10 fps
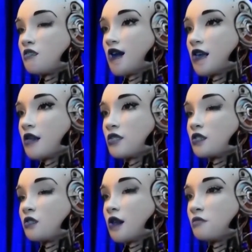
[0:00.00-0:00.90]
I have in
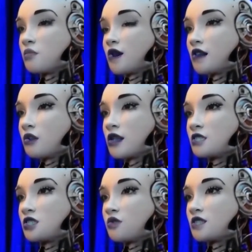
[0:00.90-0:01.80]
the left panel
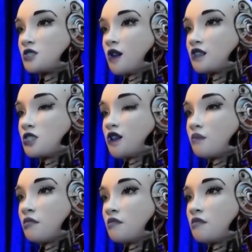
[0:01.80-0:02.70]
its tree structure.
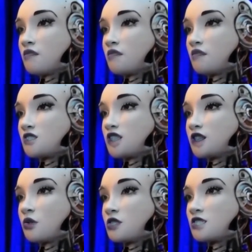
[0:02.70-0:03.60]
To
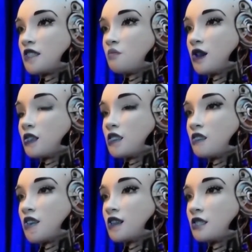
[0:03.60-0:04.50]
use CMake,
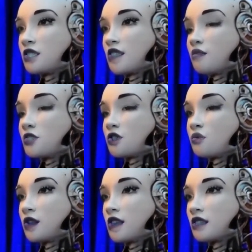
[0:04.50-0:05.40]
it is enough to
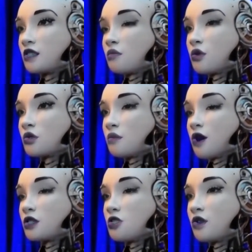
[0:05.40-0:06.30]
create in the root of
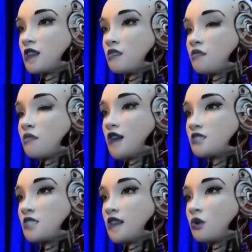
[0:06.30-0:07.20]
our tree a
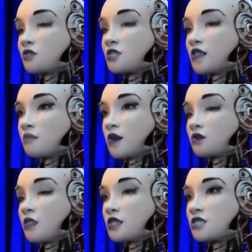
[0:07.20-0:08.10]
single
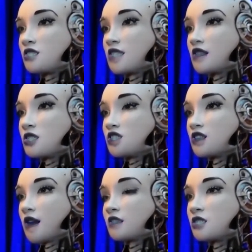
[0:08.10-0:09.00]

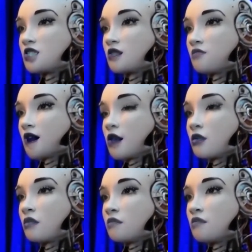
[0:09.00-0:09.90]
CMakeLists.txt file.